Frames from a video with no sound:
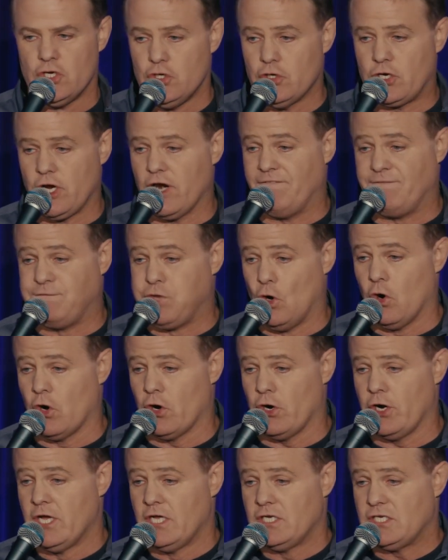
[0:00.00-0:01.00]
You can
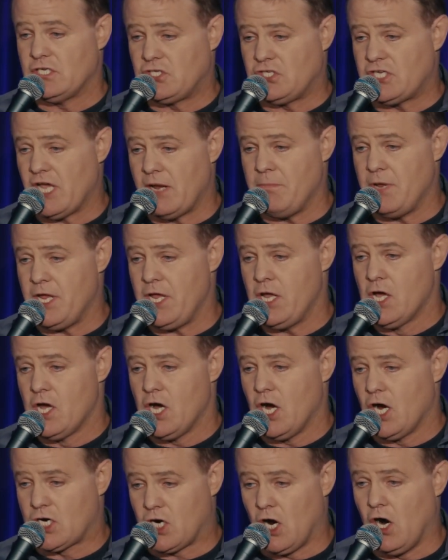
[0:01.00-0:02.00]
afford to send me
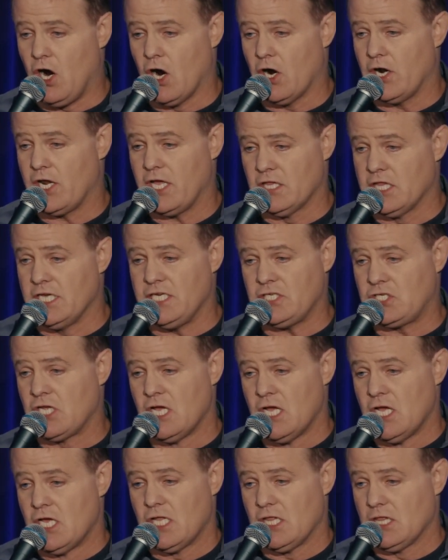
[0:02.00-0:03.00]
a card. At least
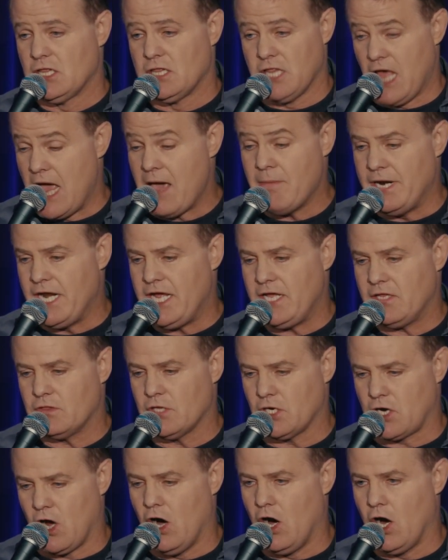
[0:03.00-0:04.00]
laminate
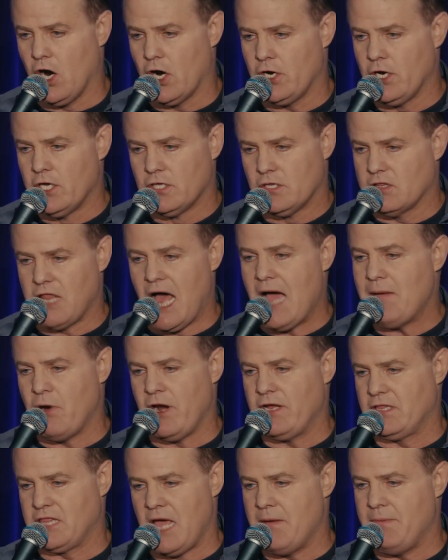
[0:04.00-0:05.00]
the card. The
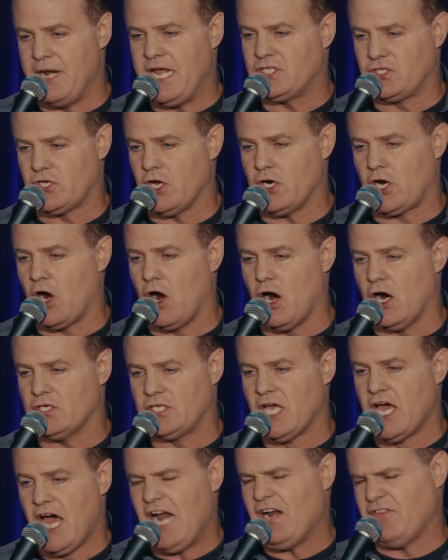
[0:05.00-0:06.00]
library laminates their
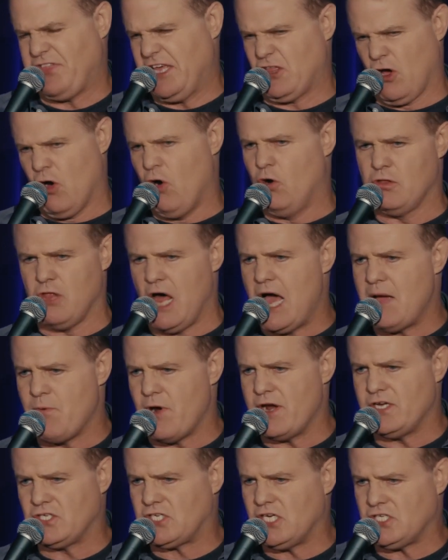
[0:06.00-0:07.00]
cards. I don't think the whole
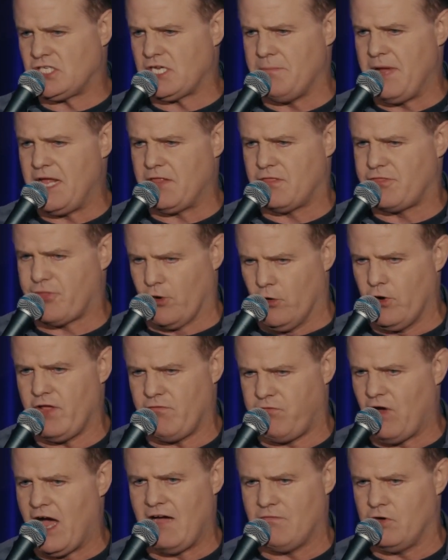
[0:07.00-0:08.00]
library system made
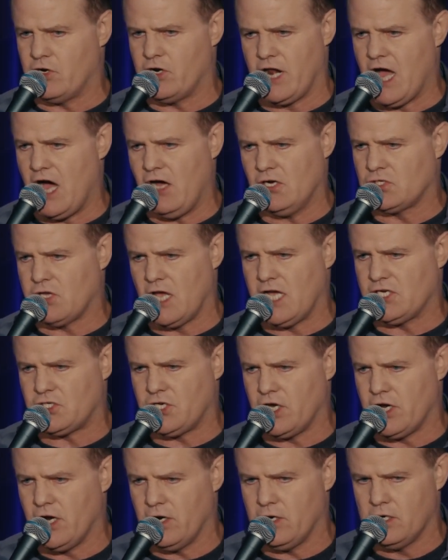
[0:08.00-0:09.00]
$3,500 last
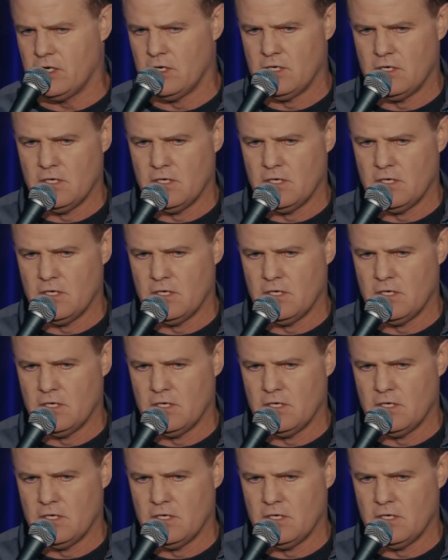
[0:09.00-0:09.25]
year.